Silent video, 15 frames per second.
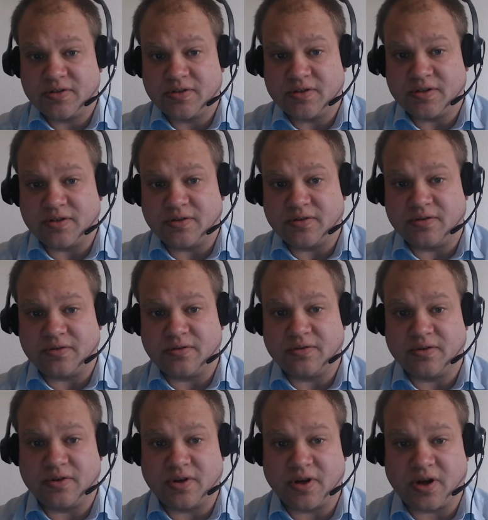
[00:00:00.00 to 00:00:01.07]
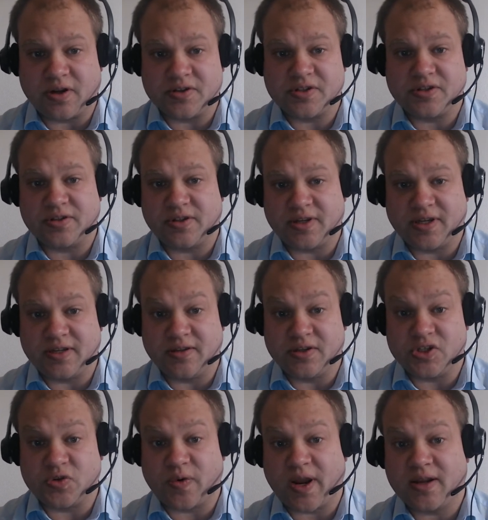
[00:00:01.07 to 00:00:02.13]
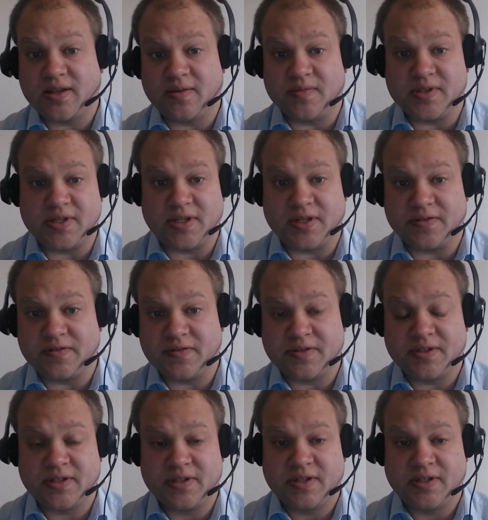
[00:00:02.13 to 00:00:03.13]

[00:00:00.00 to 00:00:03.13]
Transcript: to constantly distract themselves